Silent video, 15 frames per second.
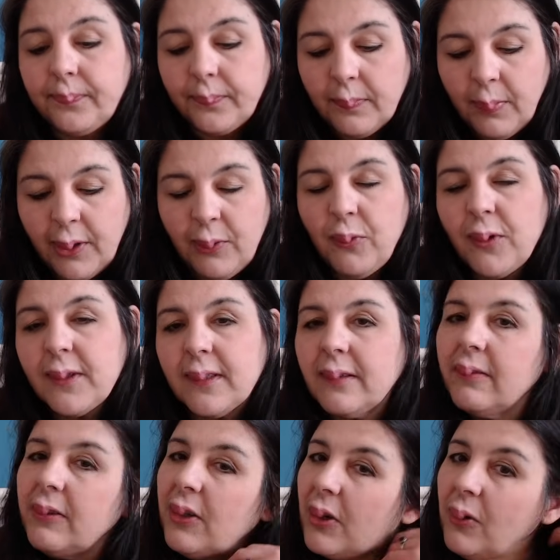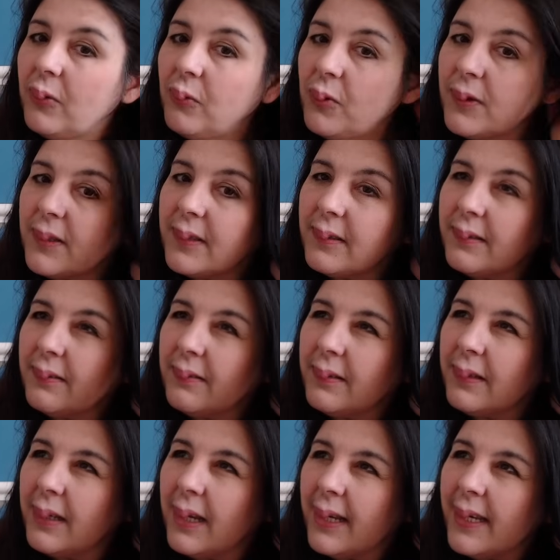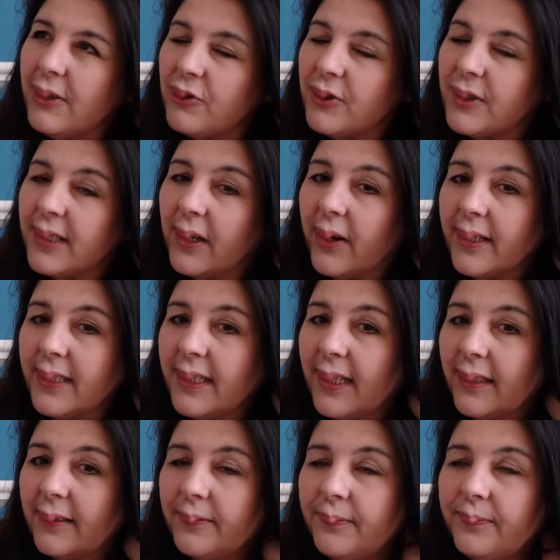But it was, it was an interesting idea.